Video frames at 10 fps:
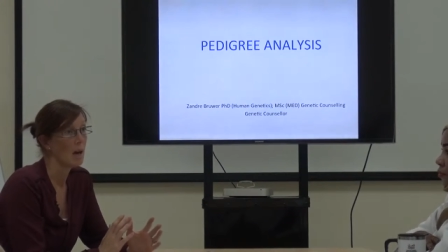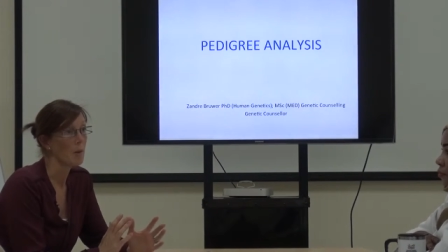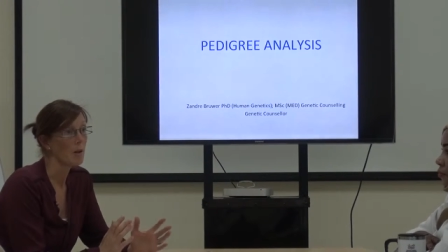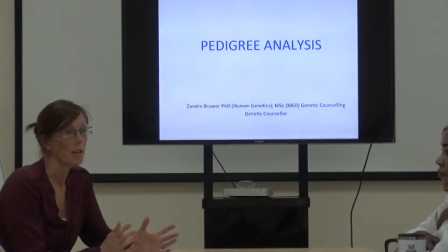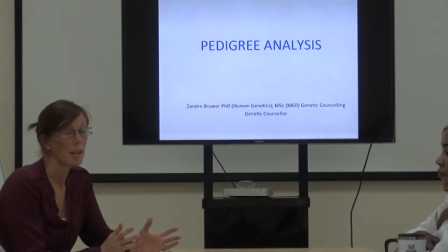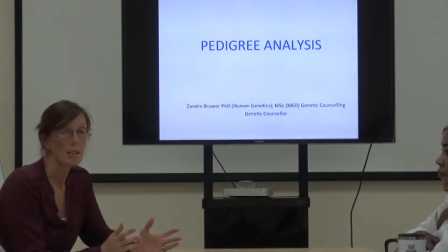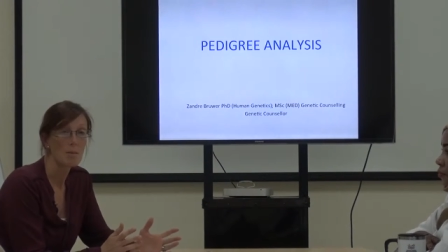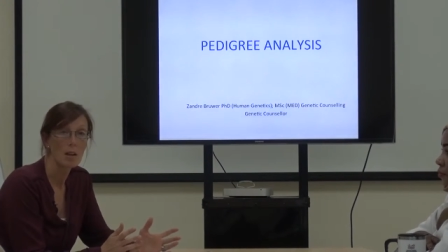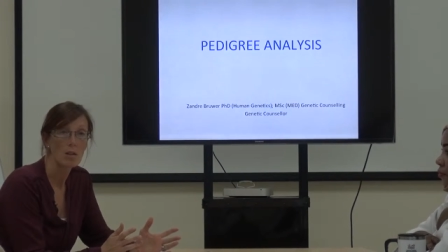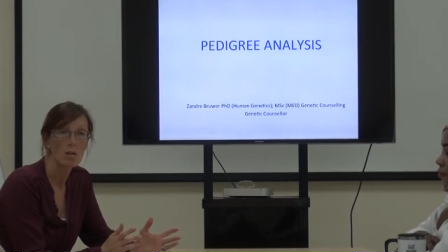I'm not going to
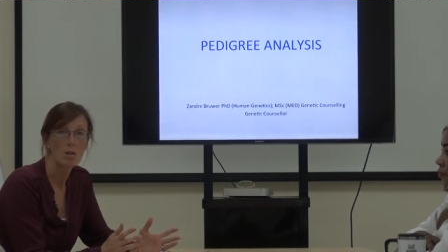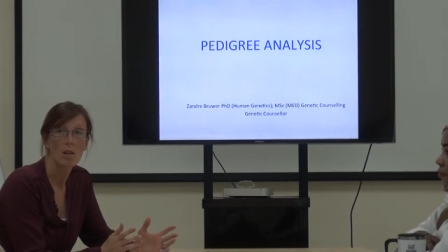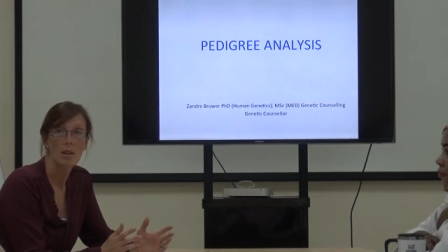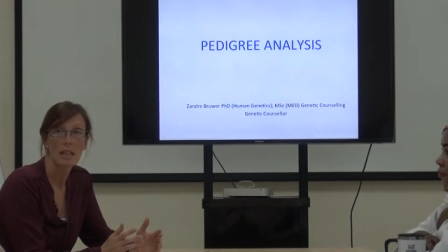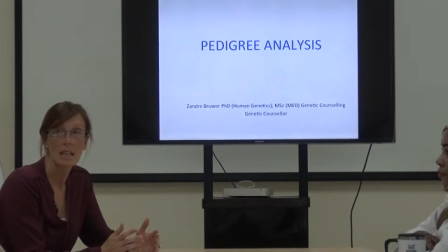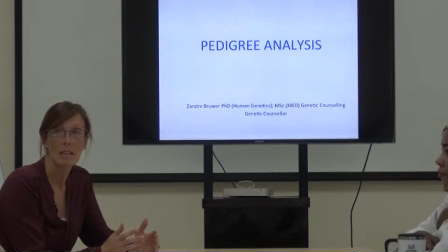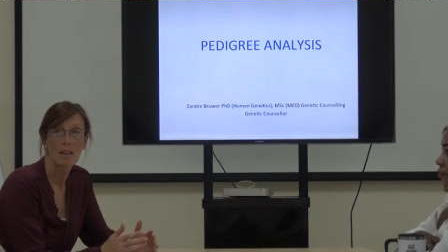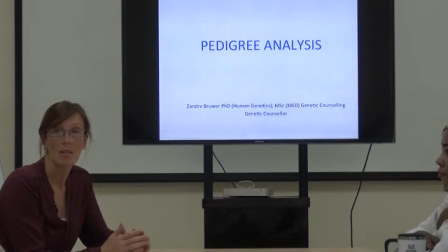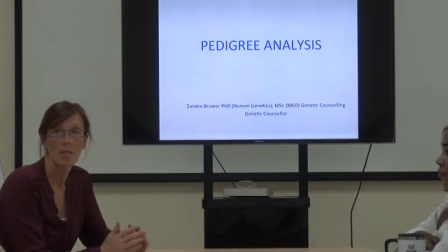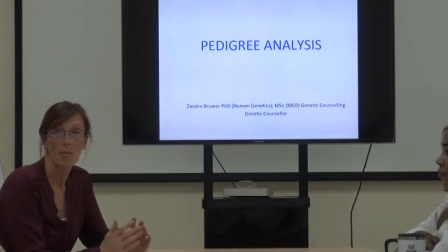expect you to know the
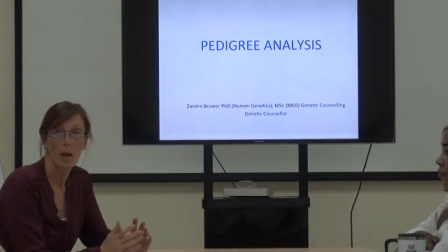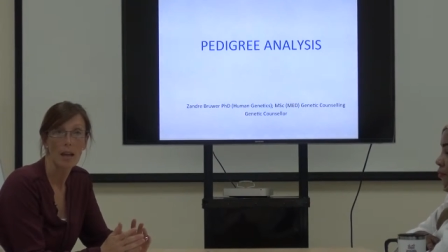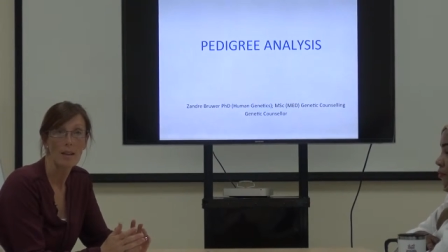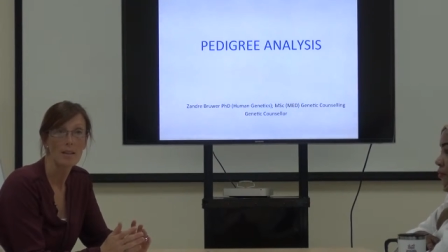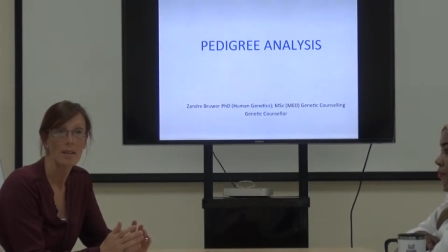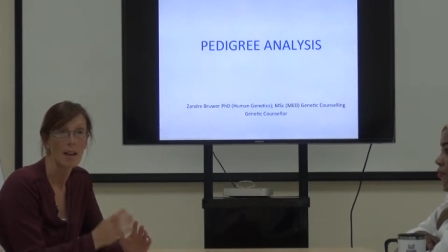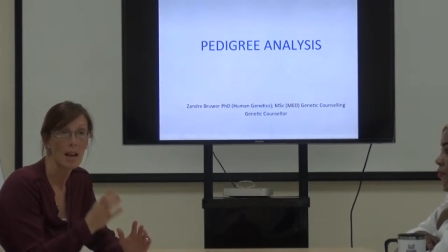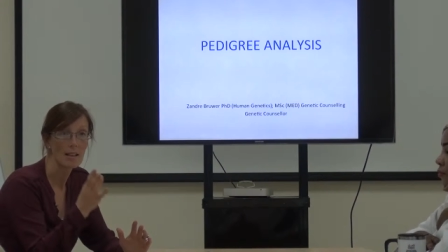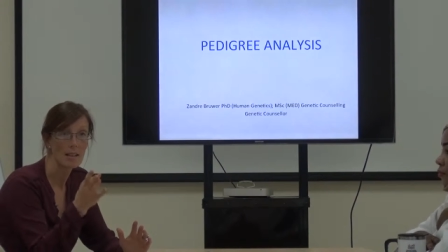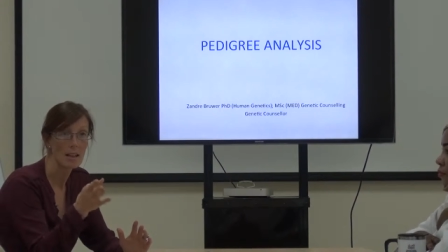details of Bayes'
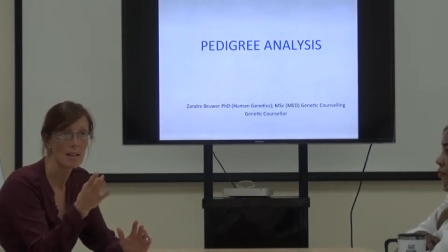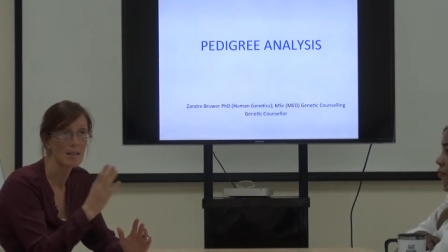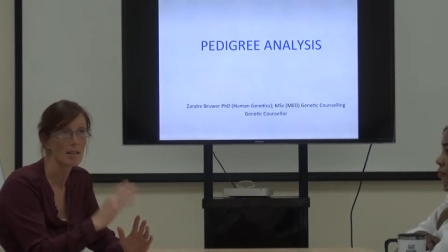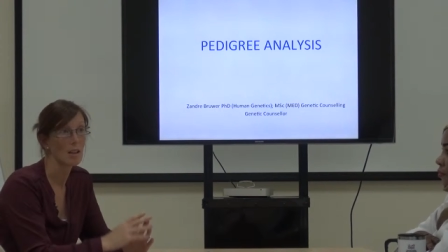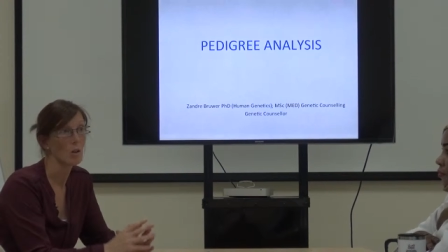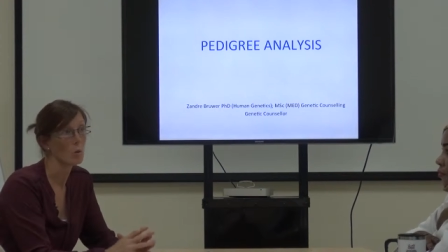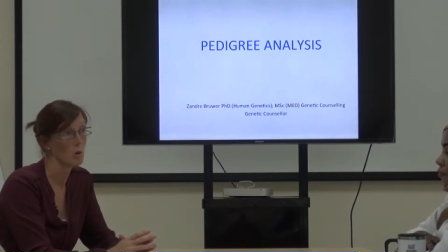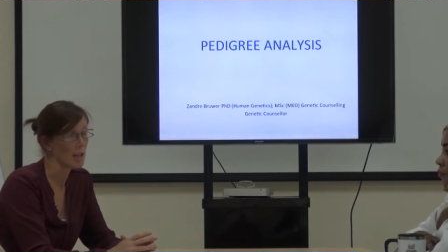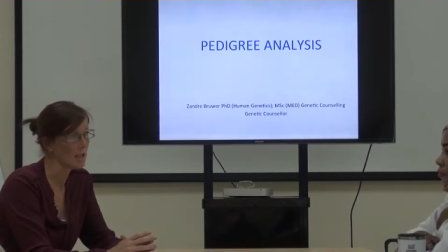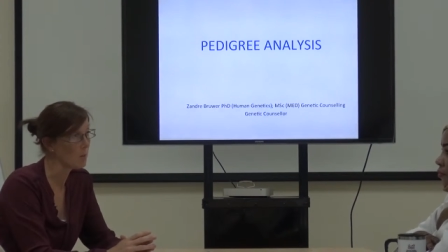as it is in your
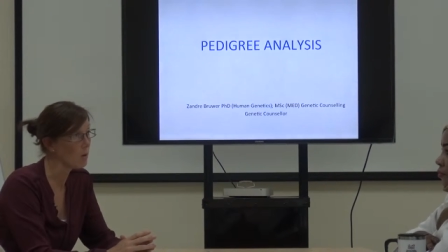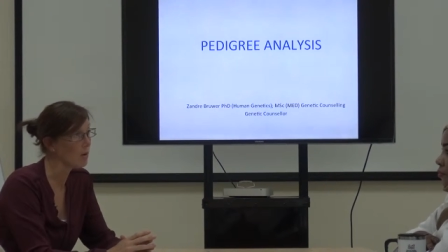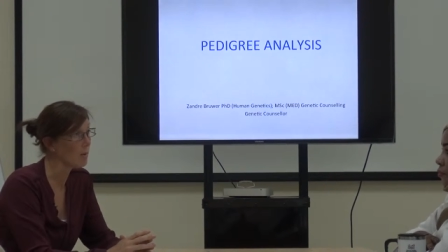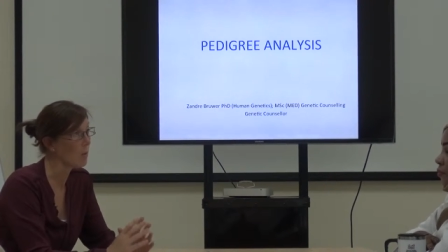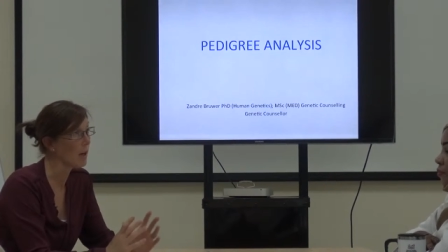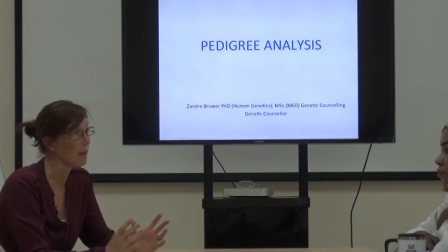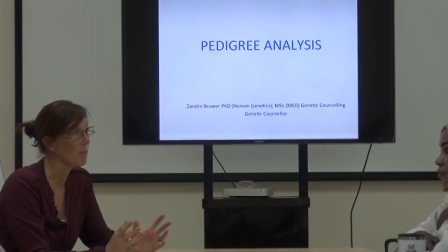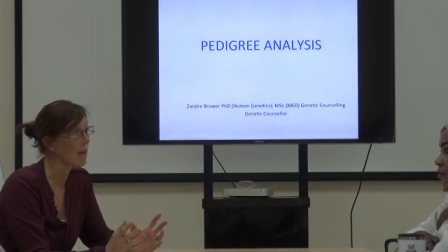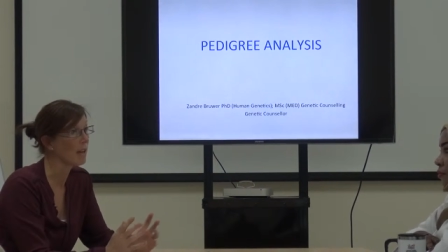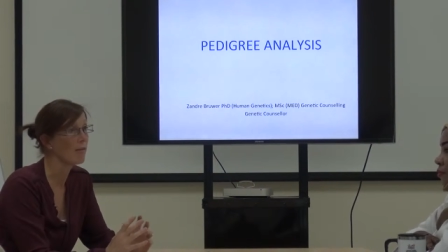textbooks, but we're going to
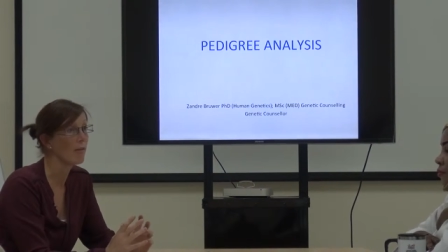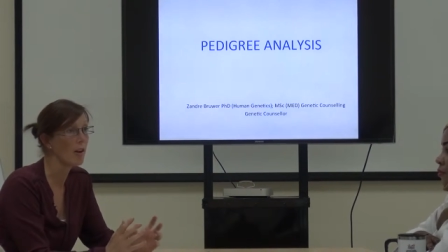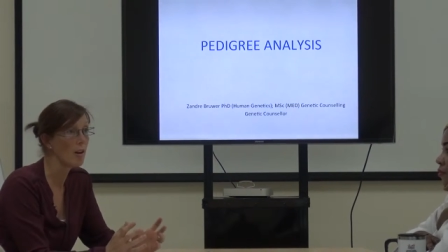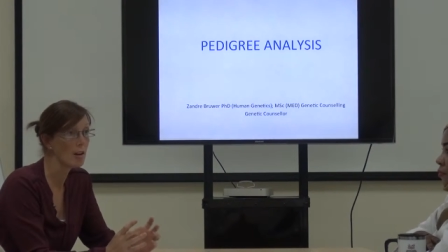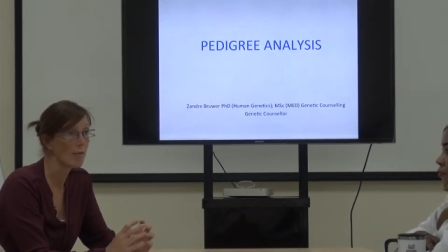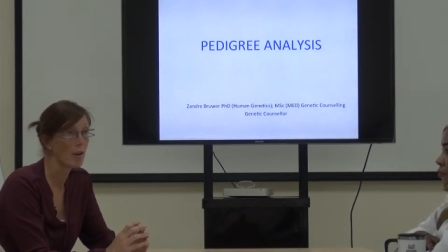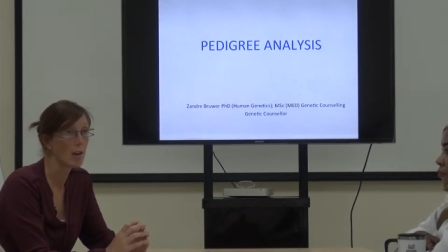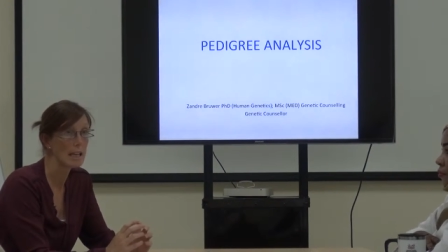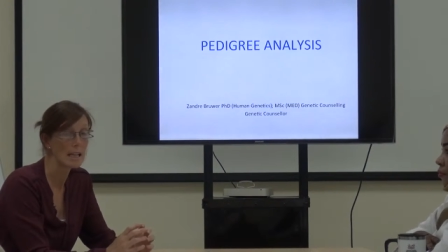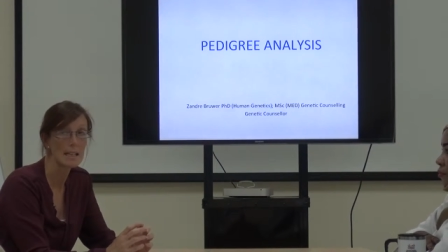make it very,
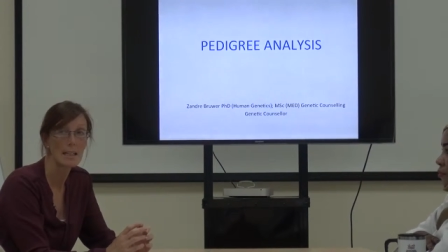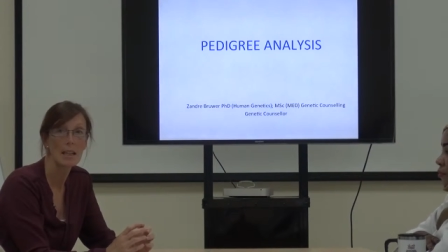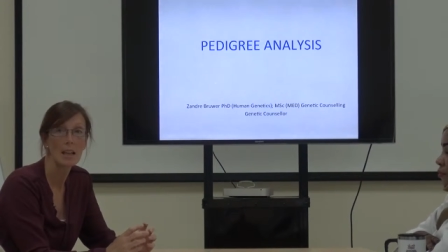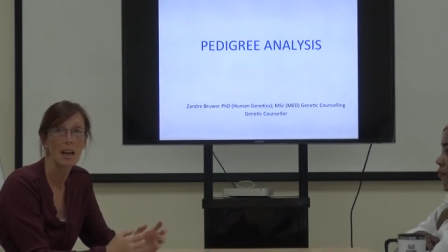very easy.